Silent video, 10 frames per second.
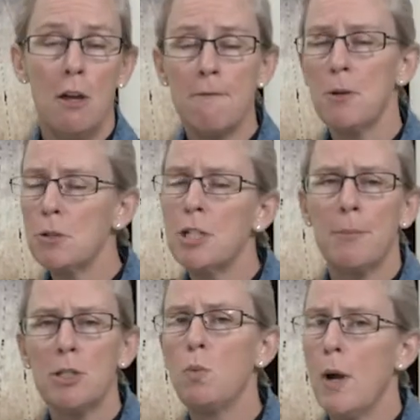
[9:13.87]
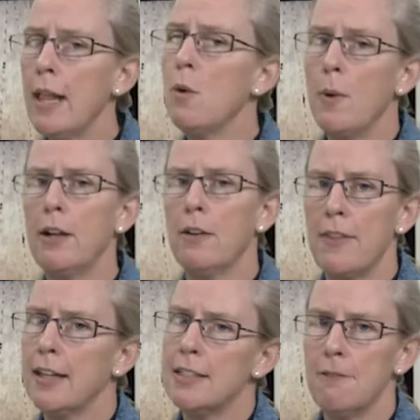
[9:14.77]
Photoshop is well aware of
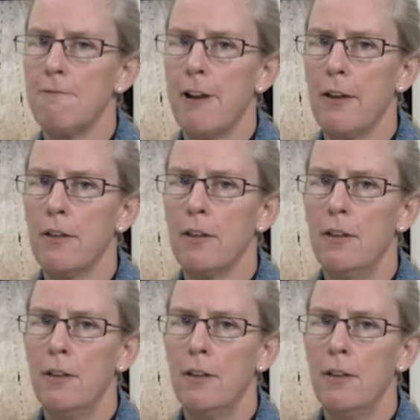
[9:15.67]
that TIFF file,